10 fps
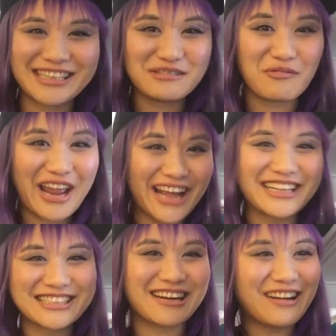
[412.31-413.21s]
His
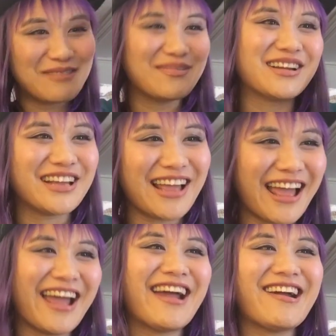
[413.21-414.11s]
wings are up in the
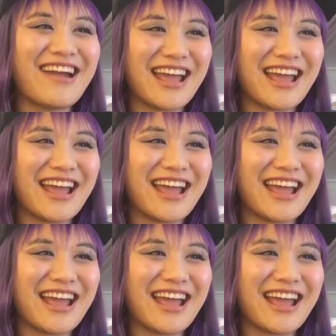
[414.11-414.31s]
air,